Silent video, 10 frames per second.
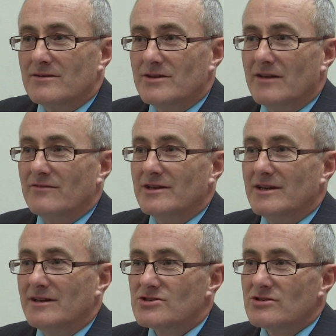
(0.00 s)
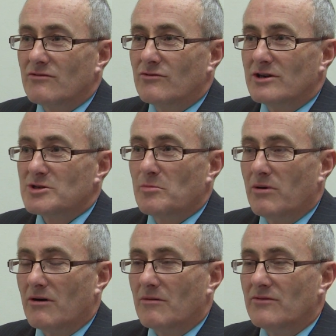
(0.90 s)
DNV software
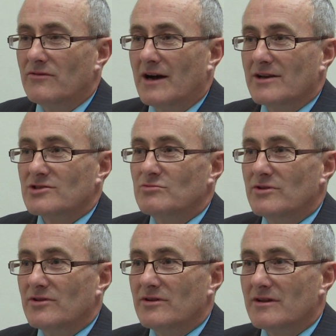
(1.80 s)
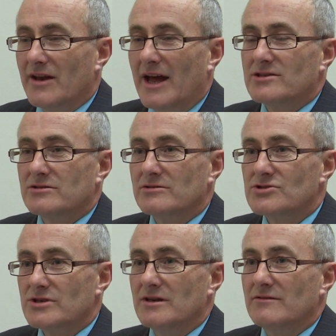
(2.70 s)
support provides us with an excellent
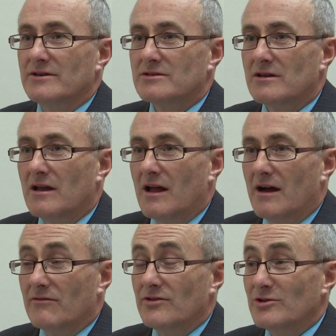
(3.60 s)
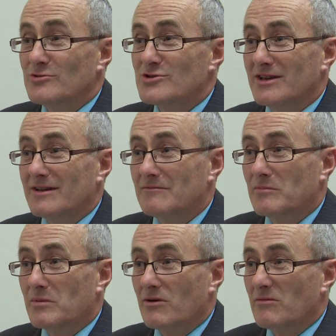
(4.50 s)
service. I've used it
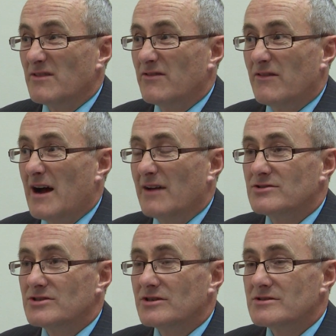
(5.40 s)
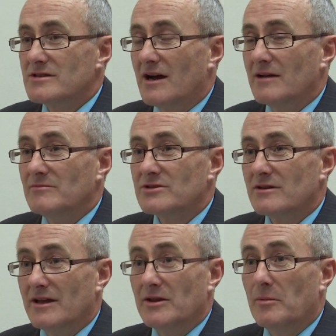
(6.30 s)
probably 5-6 times
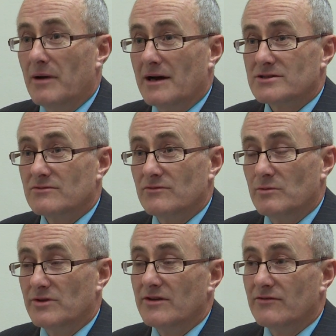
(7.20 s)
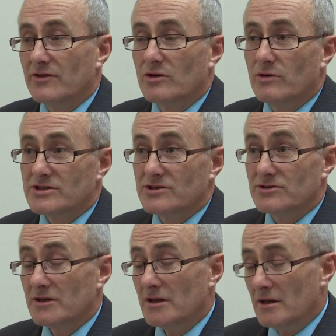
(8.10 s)
in the past with different
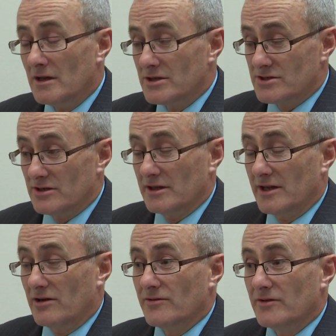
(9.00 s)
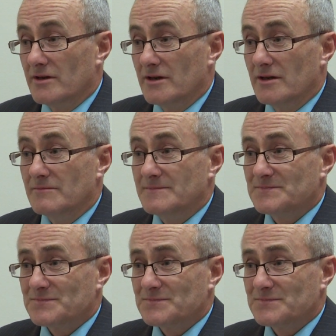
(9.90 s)
questions, certainly on